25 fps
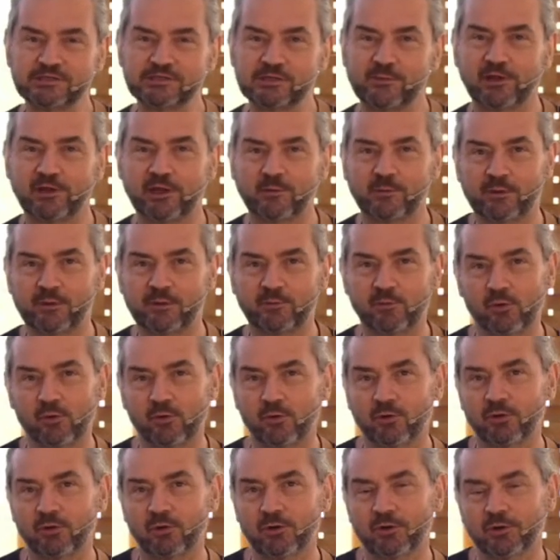is something a bit
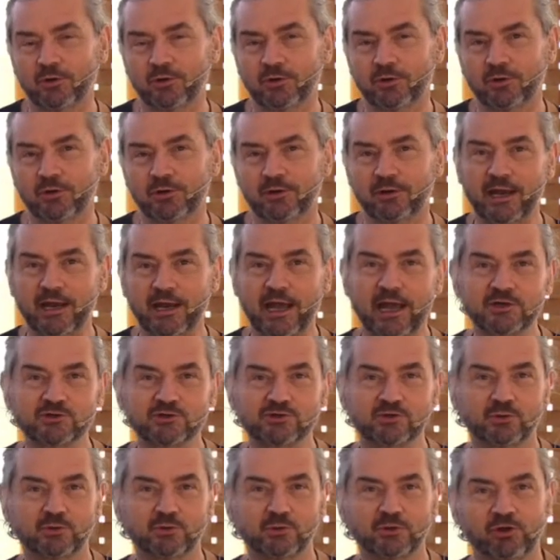more
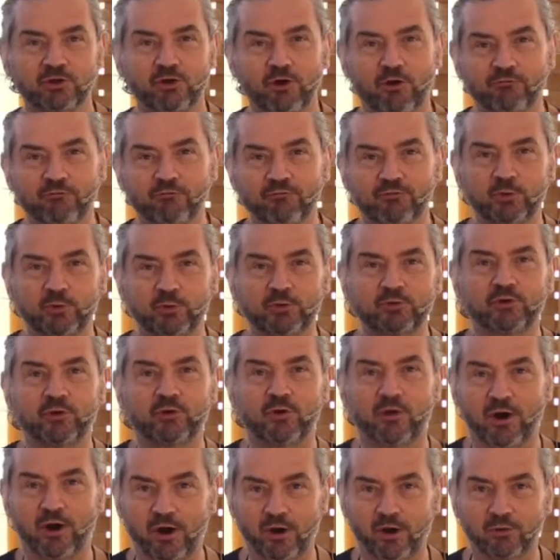natural and confluent and